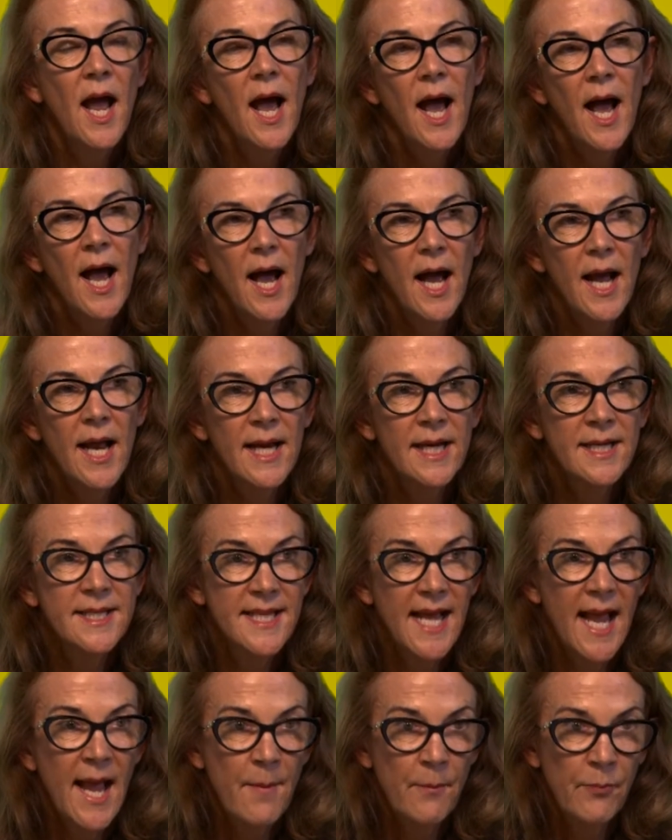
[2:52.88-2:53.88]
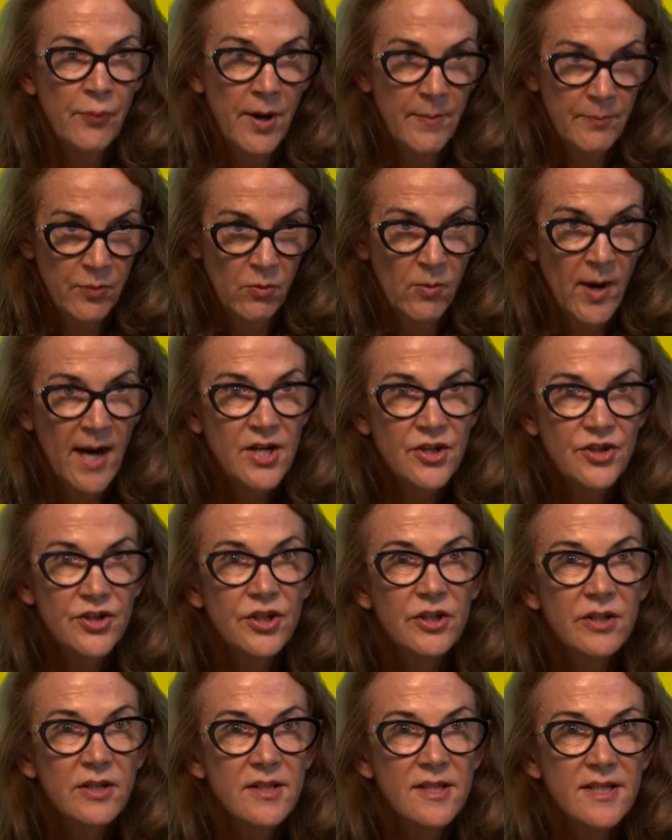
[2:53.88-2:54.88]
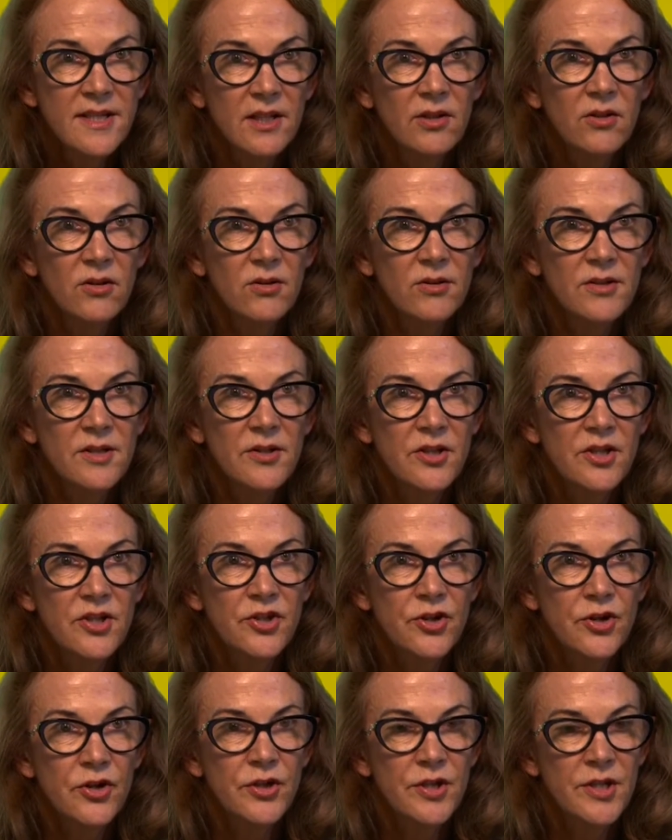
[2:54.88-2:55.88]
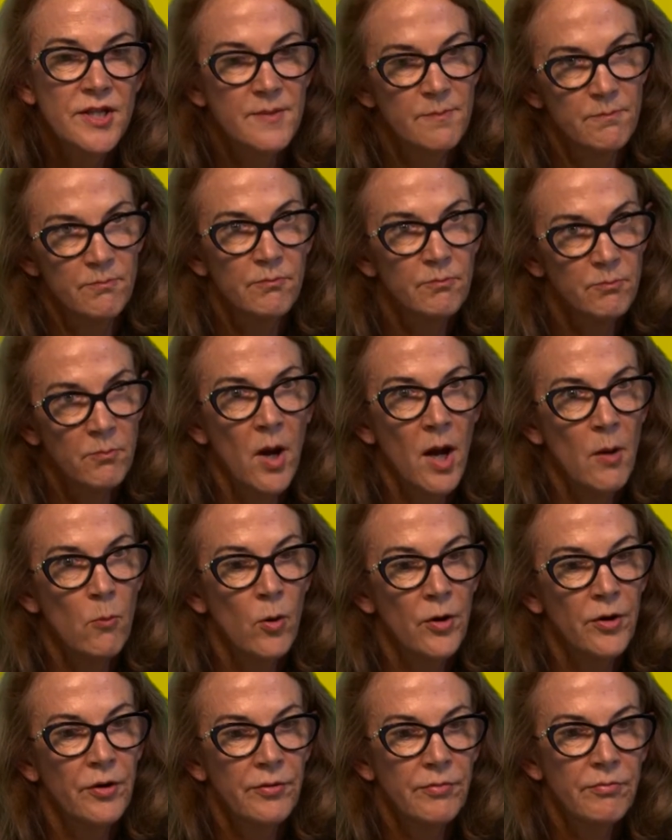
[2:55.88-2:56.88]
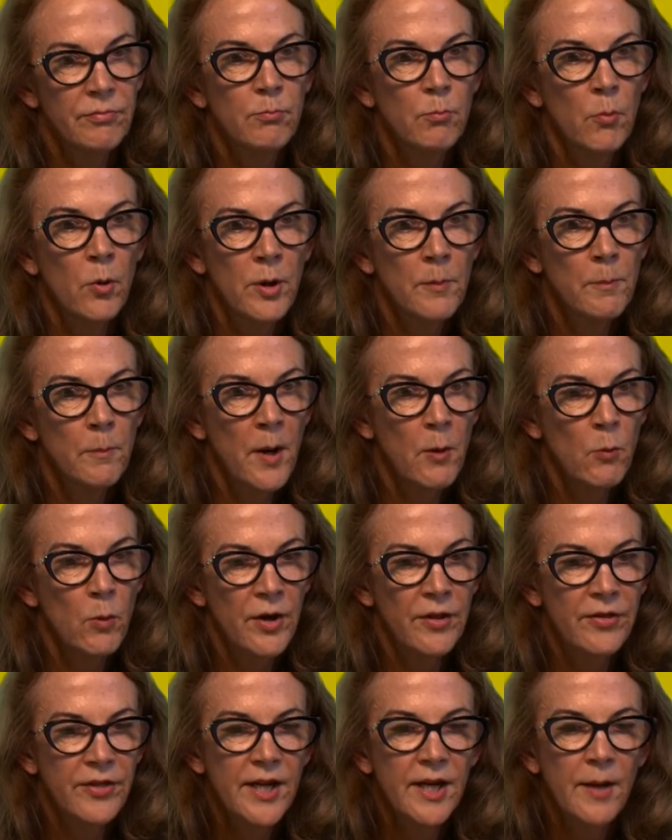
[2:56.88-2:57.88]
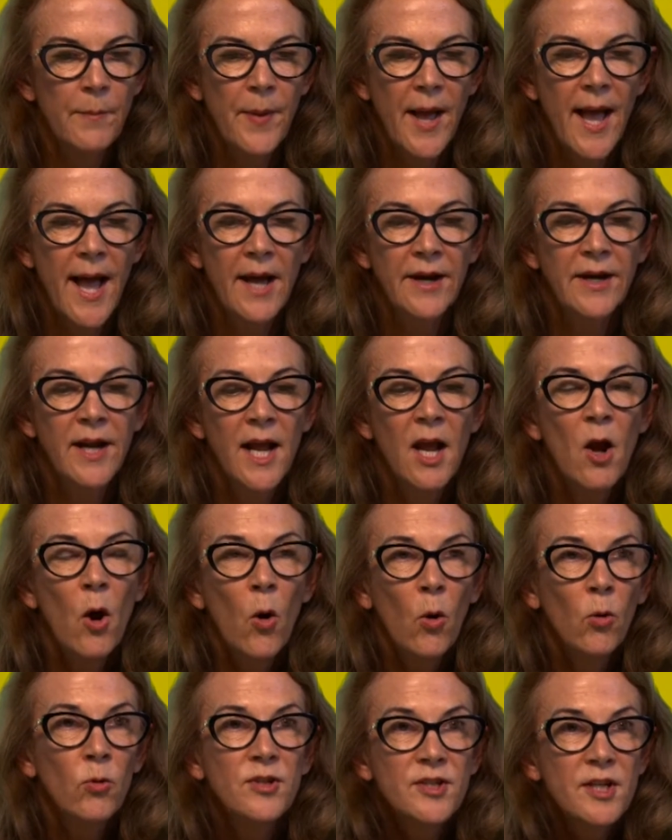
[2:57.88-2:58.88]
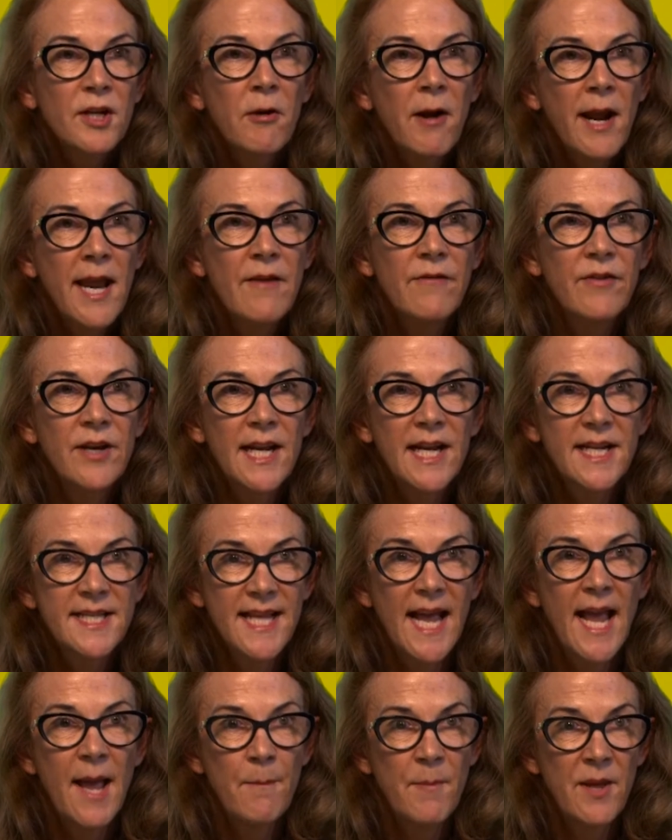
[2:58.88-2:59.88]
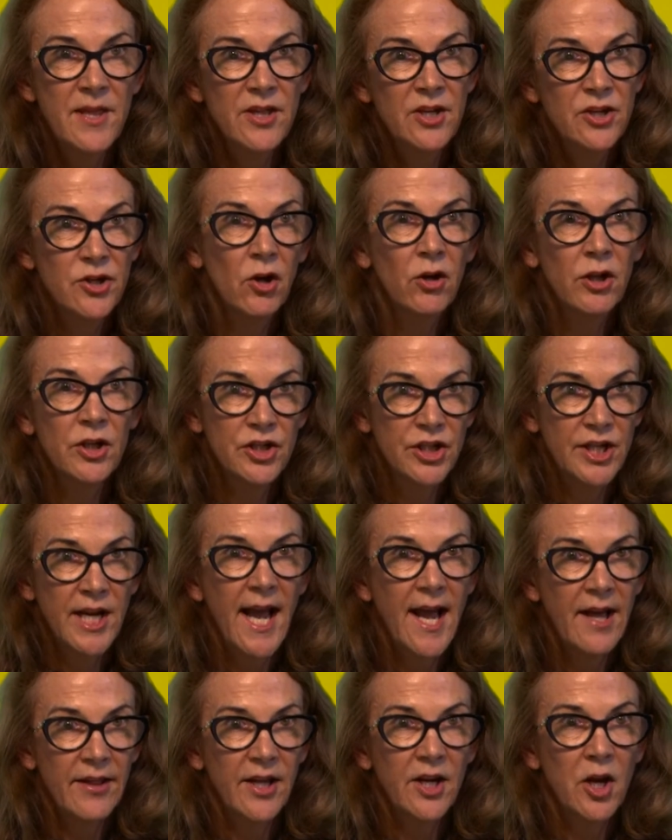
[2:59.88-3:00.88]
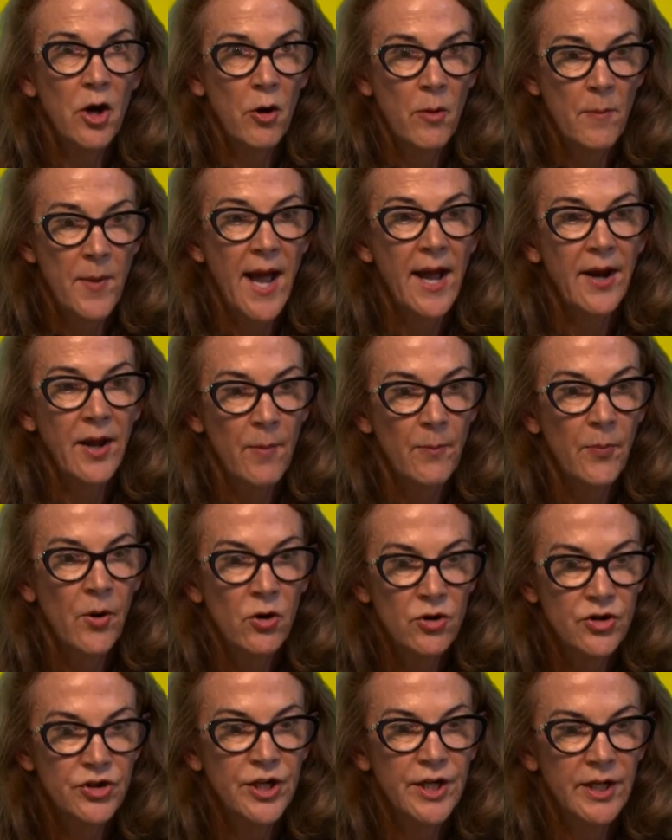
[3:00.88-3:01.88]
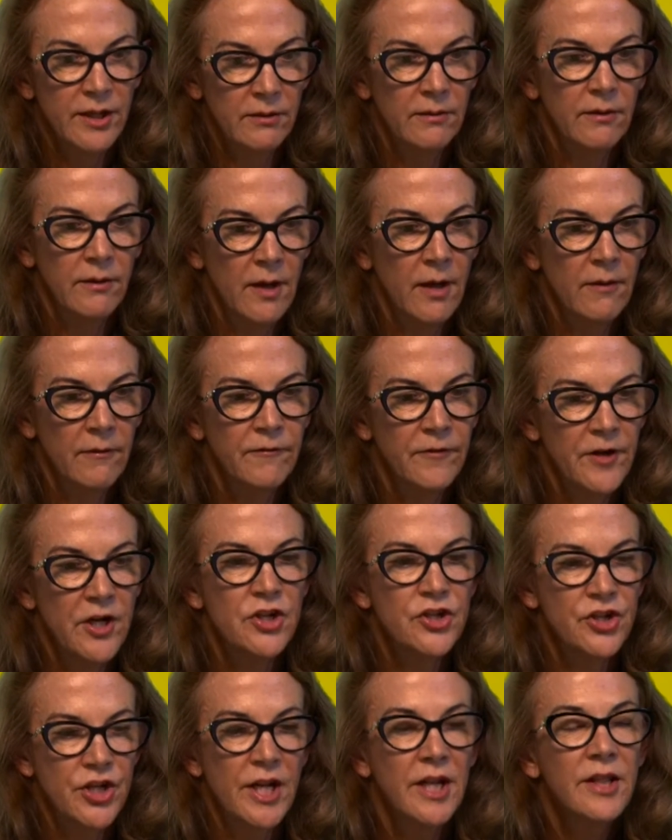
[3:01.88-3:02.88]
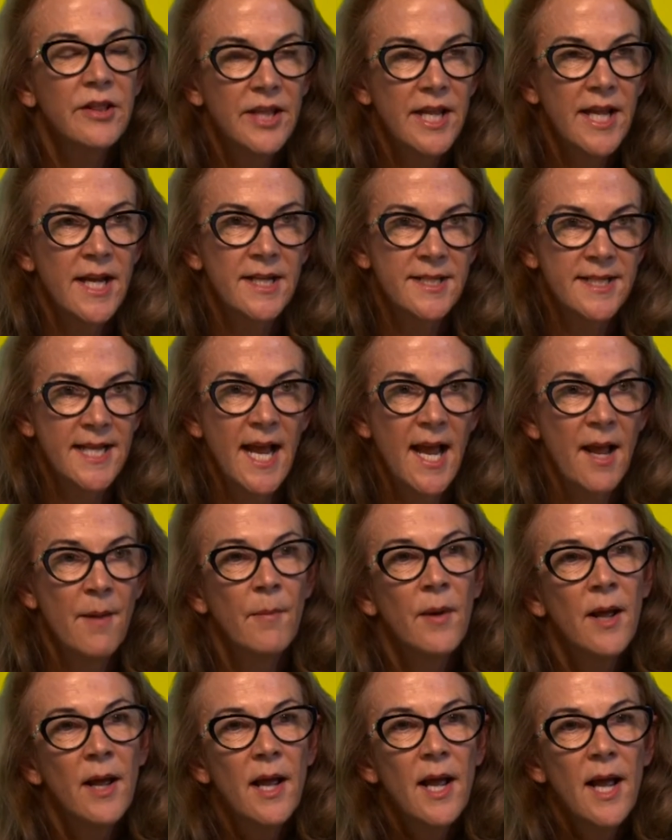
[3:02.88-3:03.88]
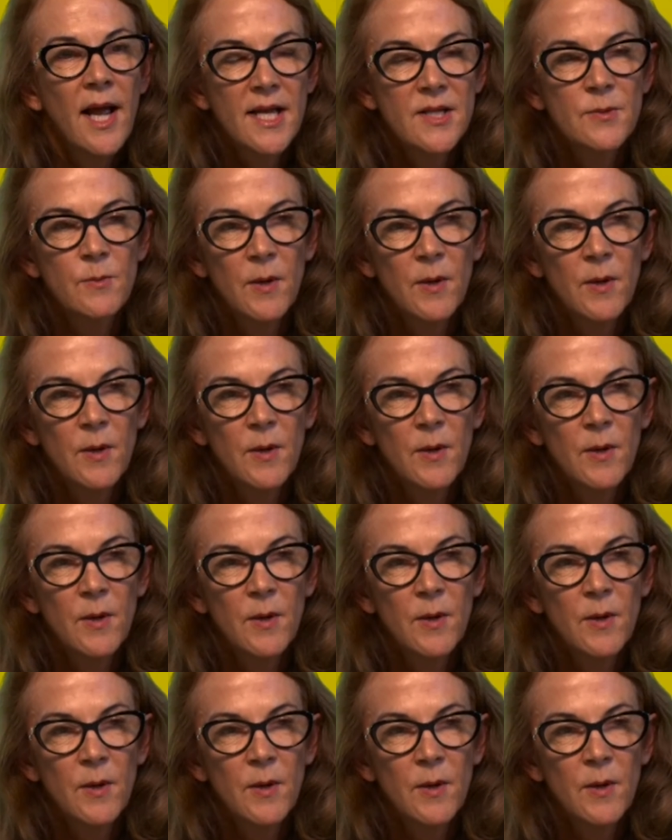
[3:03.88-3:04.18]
exam preparation skills that the students might want to think about, also even exam methodology, how they go about approaching finishing the exam, as